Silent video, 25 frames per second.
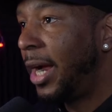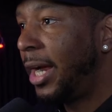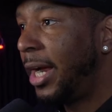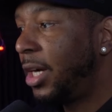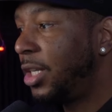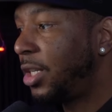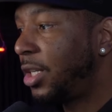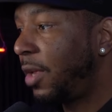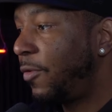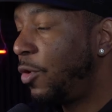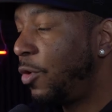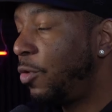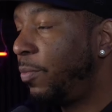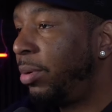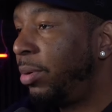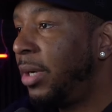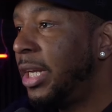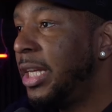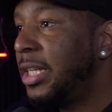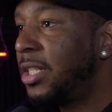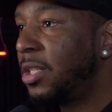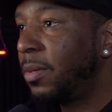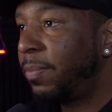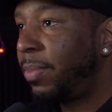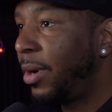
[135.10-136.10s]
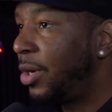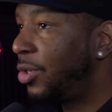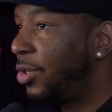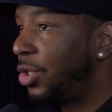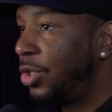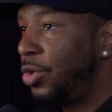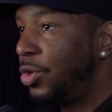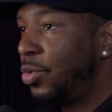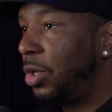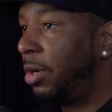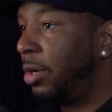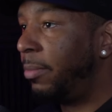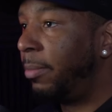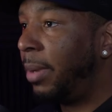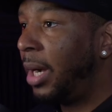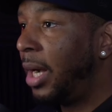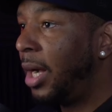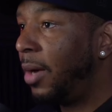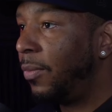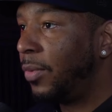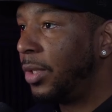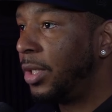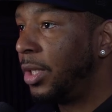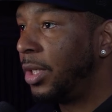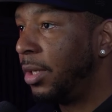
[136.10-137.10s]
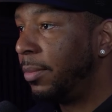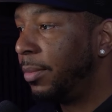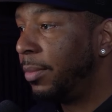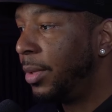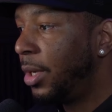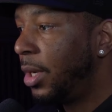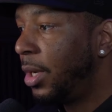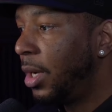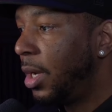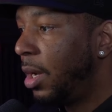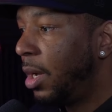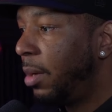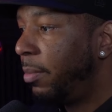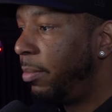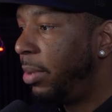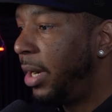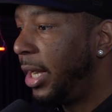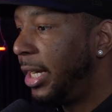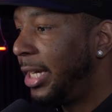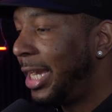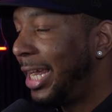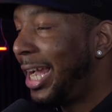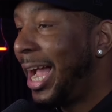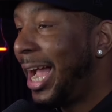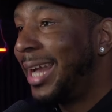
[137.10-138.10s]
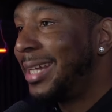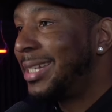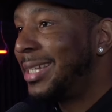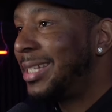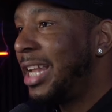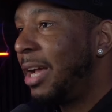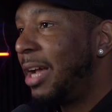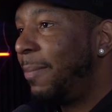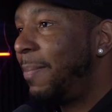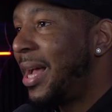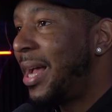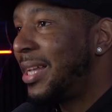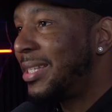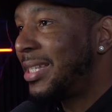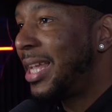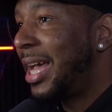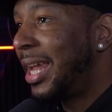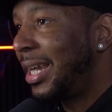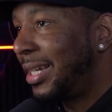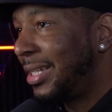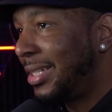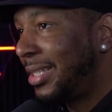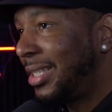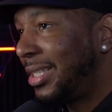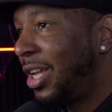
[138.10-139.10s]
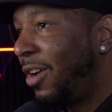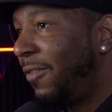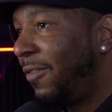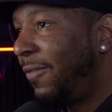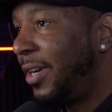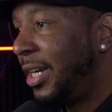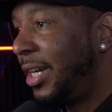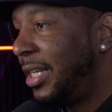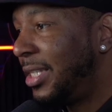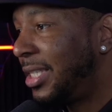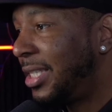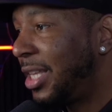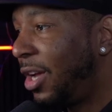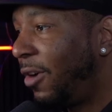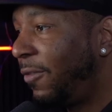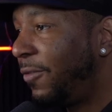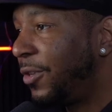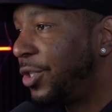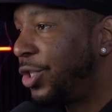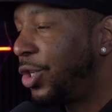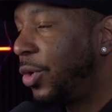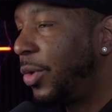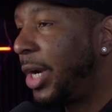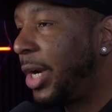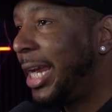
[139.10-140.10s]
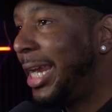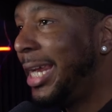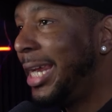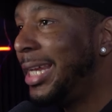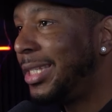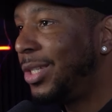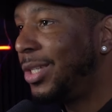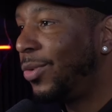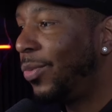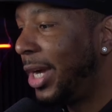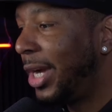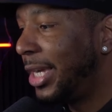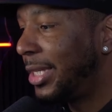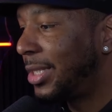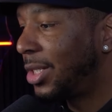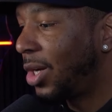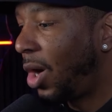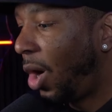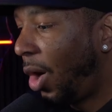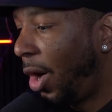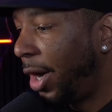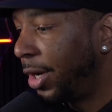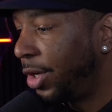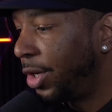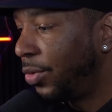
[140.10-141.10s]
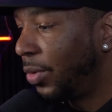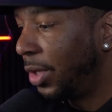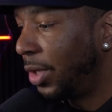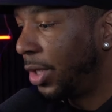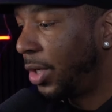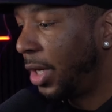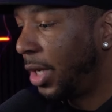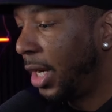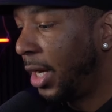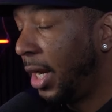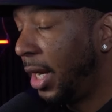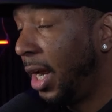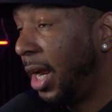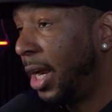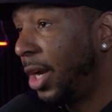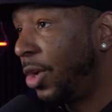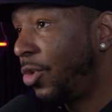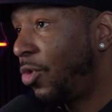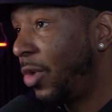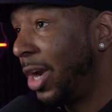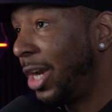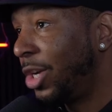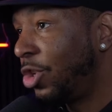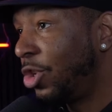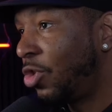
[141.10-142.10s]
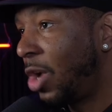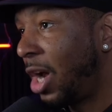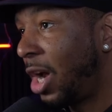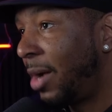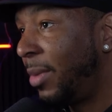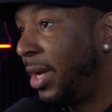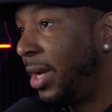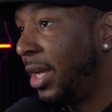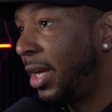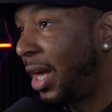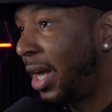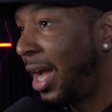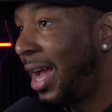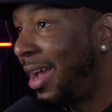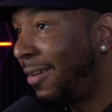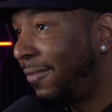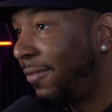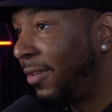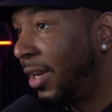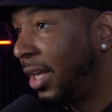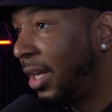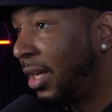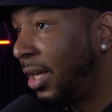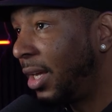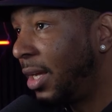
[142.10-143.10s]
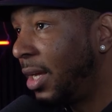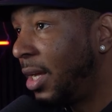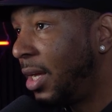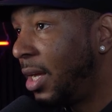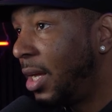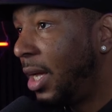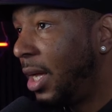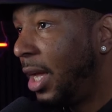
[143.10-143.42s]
right? Because if you please a person, you can bond with them. But they got to step outside of themselves, and they're selfish. So the easy way is to argue and create drama and conflict.